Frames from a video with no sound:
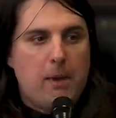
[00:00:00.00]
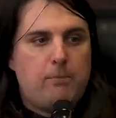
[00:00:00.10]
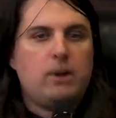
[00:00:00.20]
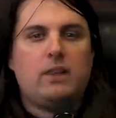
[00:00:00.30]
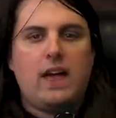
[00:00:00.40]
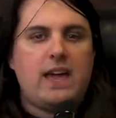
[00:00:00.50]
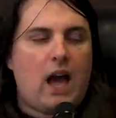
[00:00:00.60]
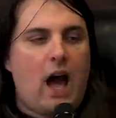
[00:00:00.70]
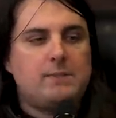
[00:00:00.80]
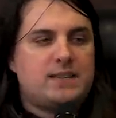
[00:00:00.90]
But like,
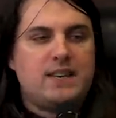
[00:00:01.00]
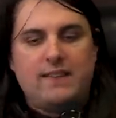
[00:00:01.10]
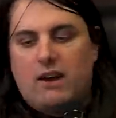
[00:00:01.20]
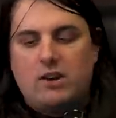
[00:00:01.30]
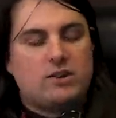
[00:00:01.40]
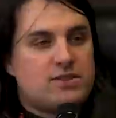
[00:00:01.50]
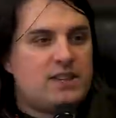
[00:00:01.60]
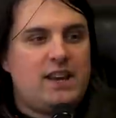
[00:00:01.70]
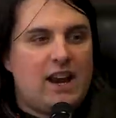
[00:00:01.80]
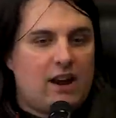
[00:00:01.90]
I'm sitting there, you're
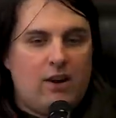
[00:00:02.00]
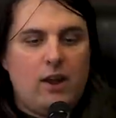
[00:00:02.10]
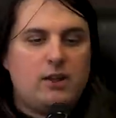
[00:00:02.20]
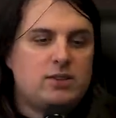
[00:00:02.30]
sitting here